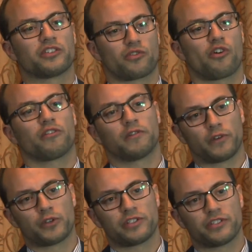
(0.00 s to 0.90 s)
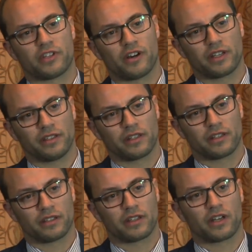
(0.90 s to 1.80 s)
a stronger reversal stock in
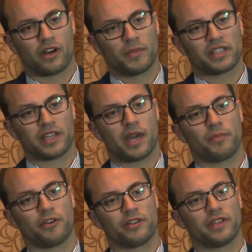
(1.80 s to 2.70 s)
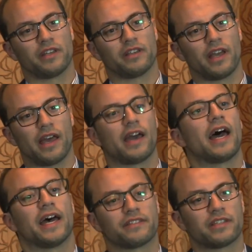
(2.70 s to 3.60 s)
the coming time period than
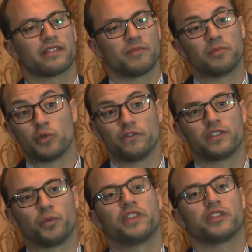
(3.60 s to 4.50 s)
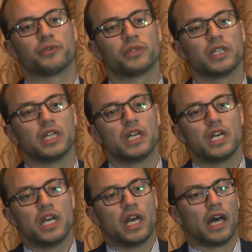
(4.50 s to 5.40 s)
had sentiment moved with you.
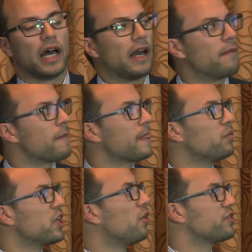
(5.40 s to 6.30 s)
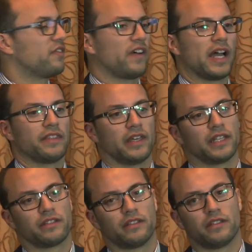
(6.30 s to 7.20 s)
We also find
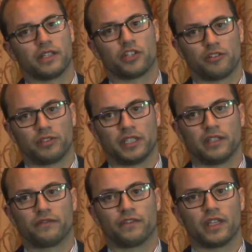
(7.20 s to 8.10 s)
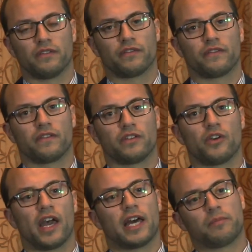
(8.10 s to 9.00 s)
that generally if
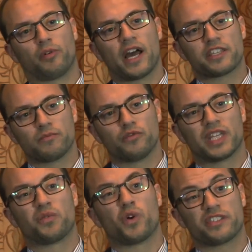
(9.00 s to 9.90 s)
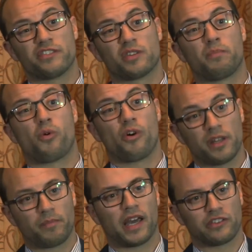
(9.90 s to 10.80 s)
you had a price move that wasn't
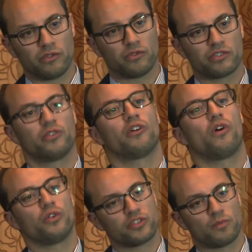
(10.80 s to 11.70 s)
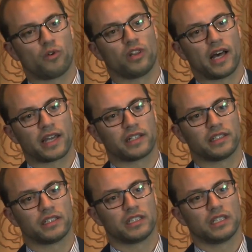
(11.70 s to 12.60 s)
supported by news, you're also more likely,